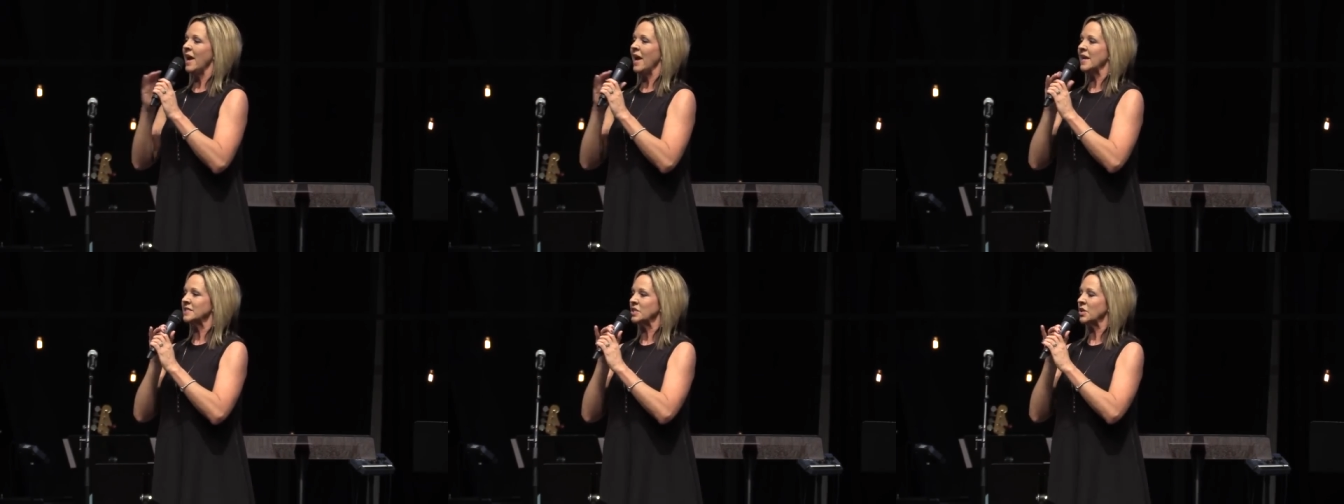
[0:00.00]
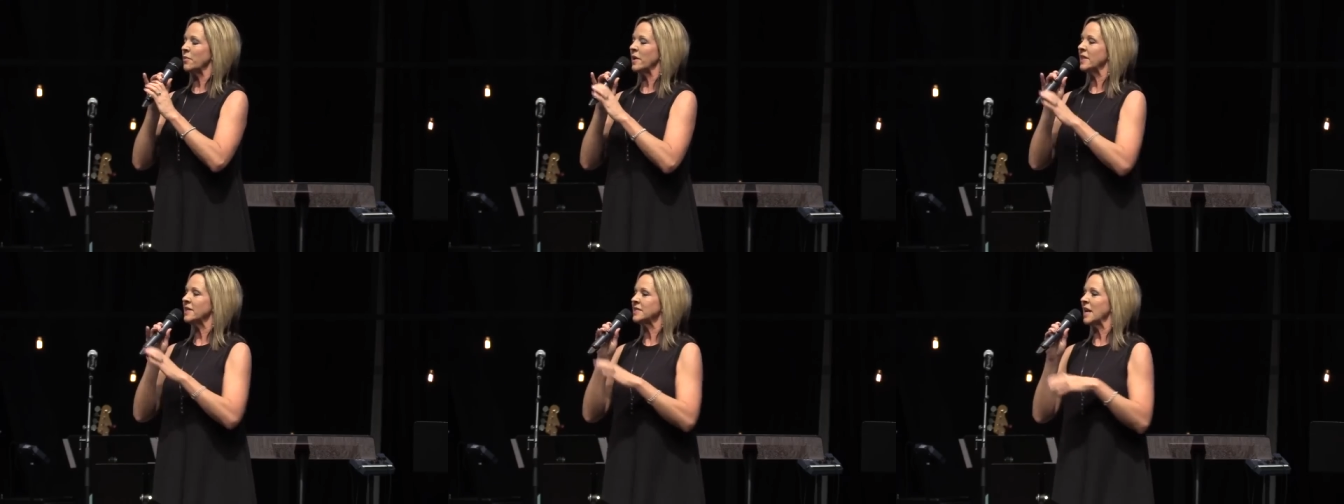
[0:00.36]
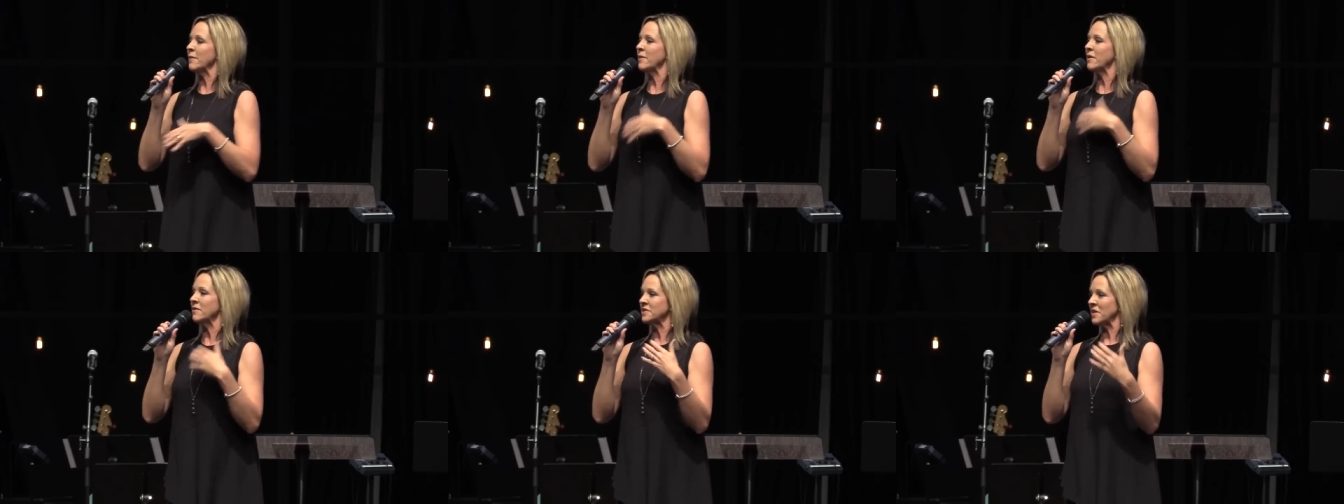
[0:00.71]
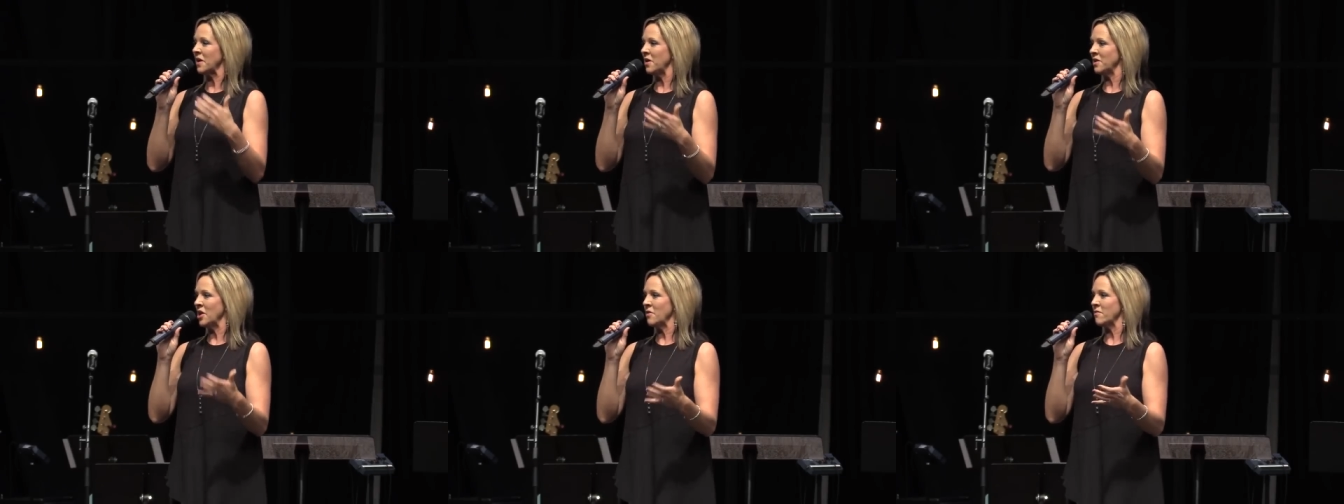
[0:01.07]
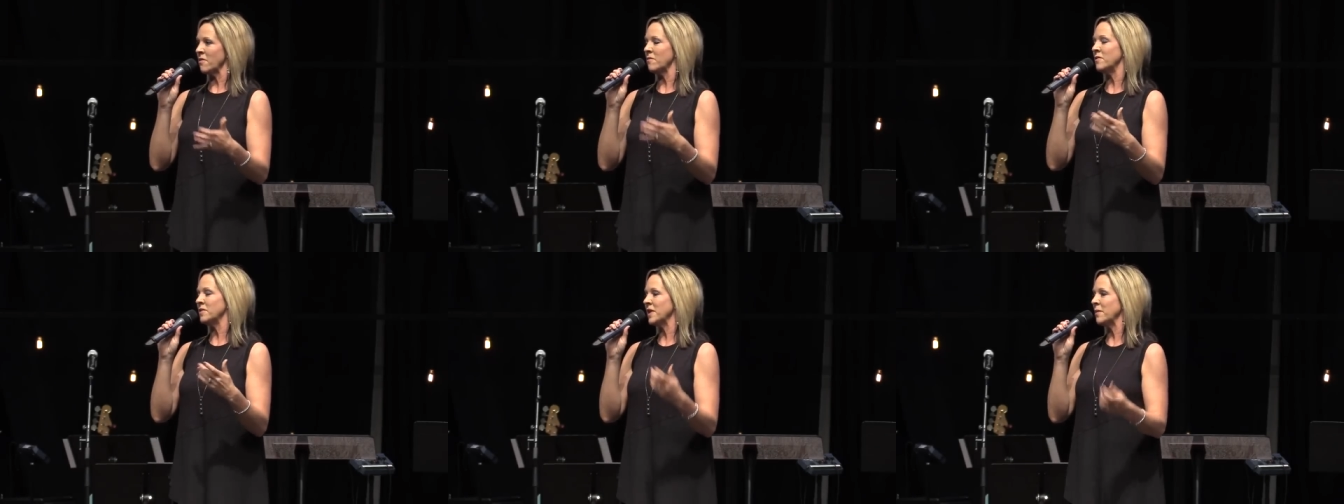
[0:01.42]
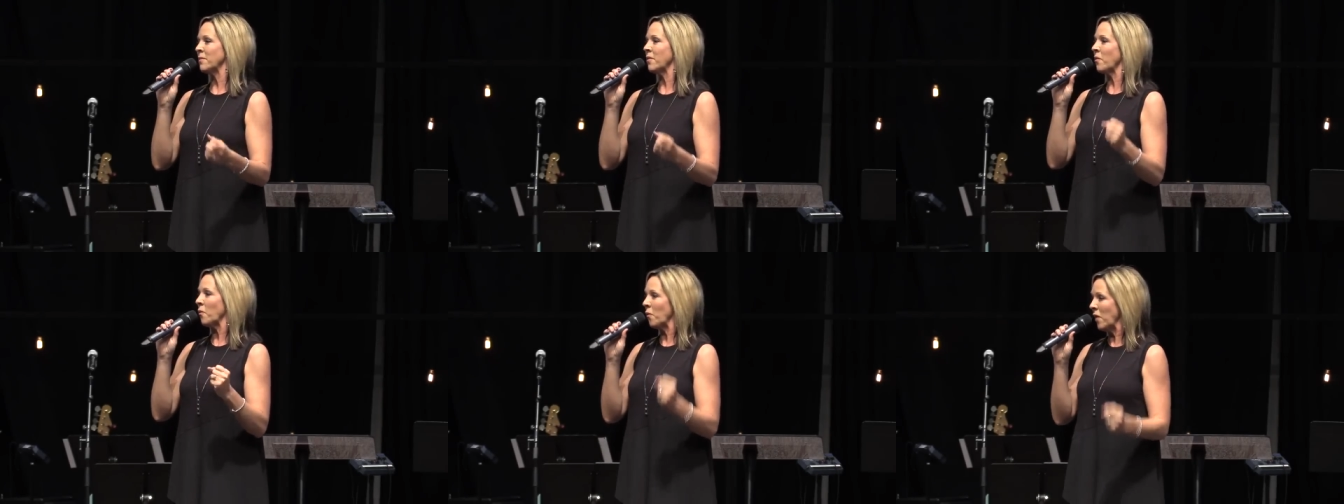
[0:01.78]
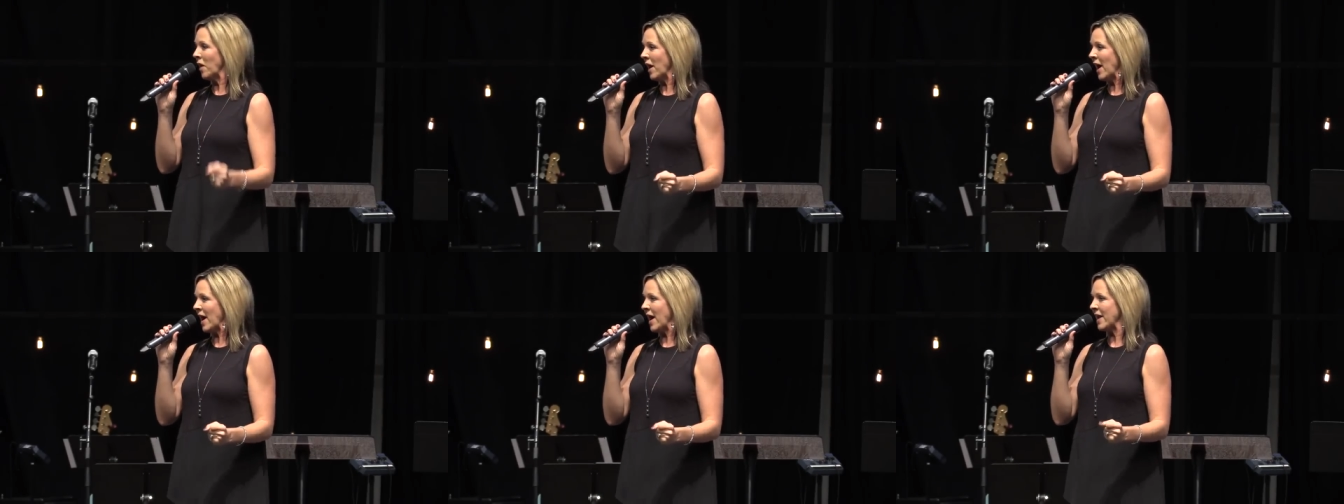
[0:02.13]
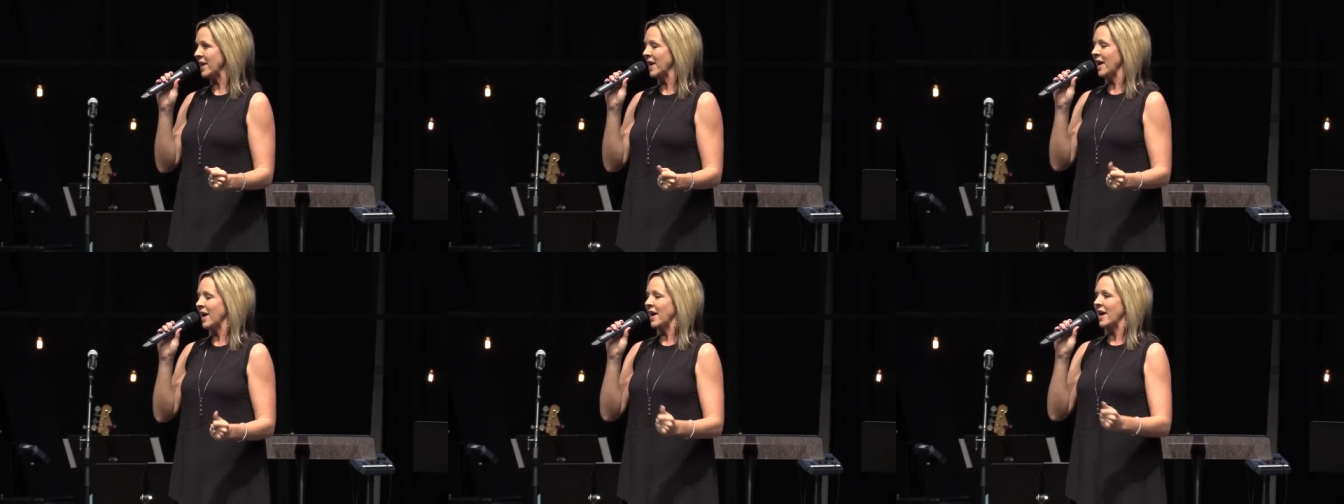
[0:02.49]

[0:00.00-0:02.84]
And so by the time it was all over, well, number one,